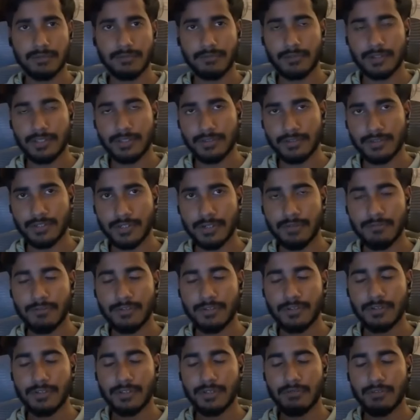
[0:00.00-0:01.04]
instead of
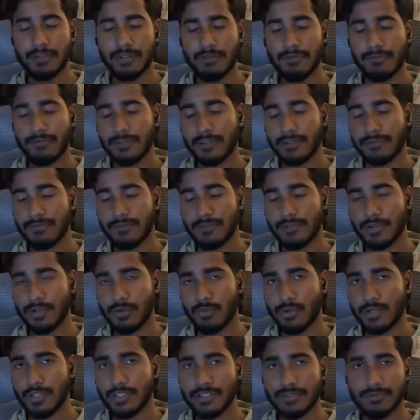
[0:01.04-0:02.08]
even if you
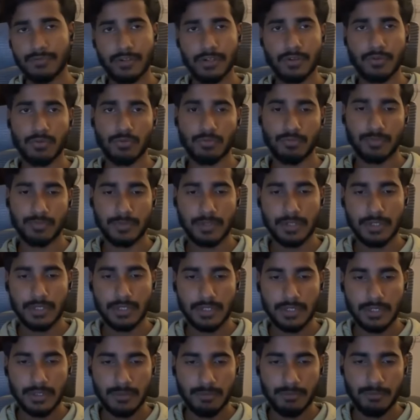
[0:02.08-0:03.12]
require just one room.
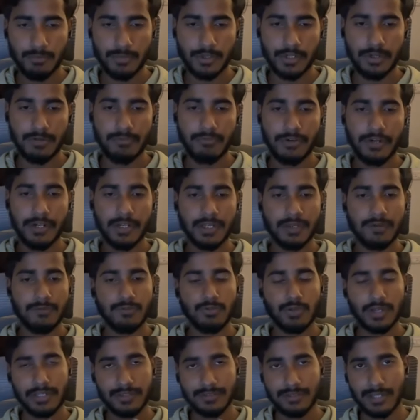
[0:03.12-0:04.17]
But Vite gives you
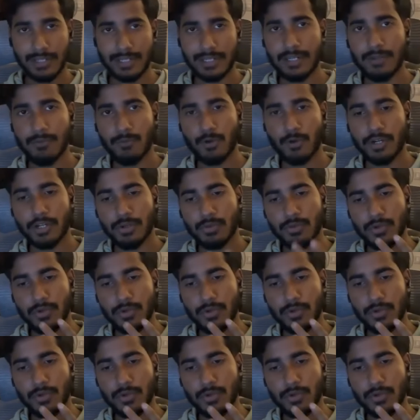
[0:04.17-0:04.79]
exactly what you